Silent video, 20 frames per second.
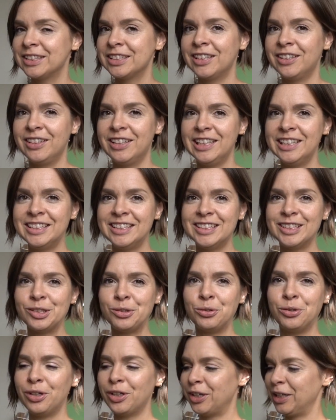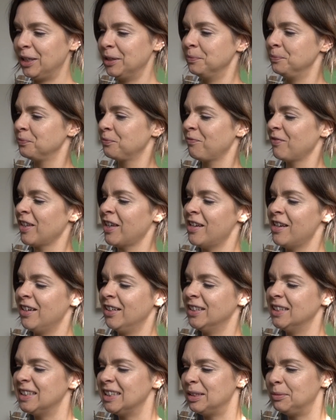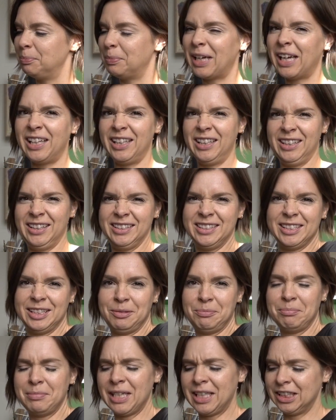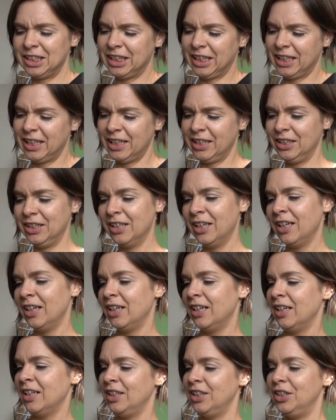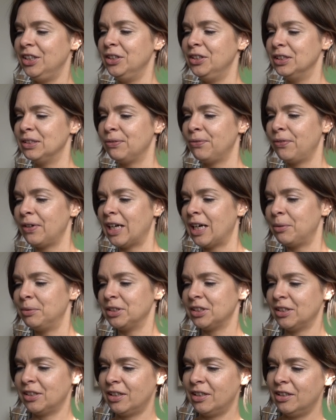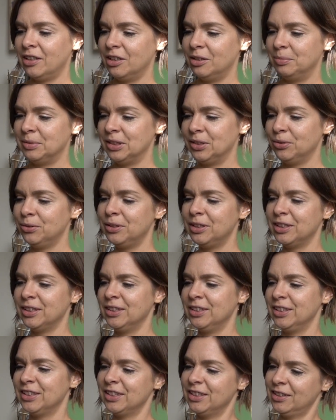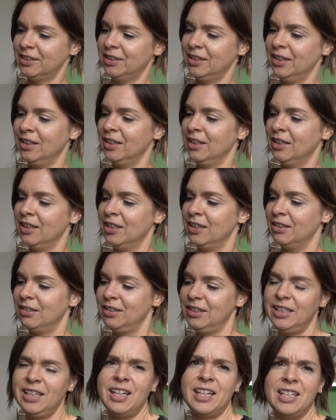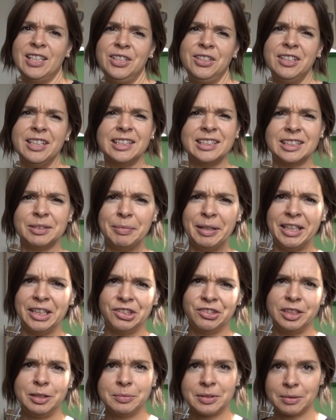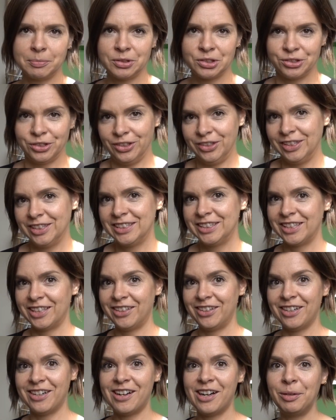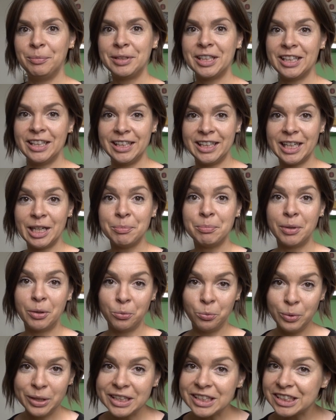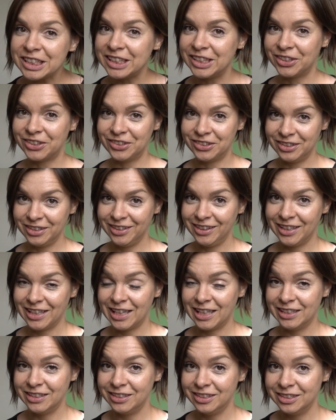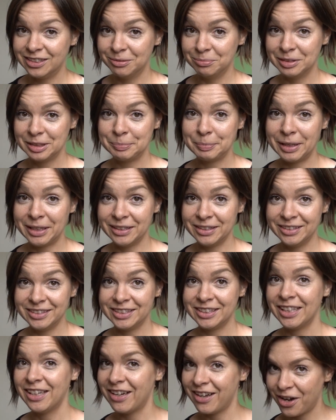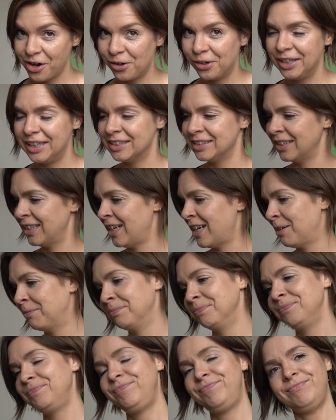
So this is all like spells and magic and use flowers and herbs and oils and yeah, do this to make your dreams come true. So I'm gonna get my witchy on and do some spells. Oh yes I am.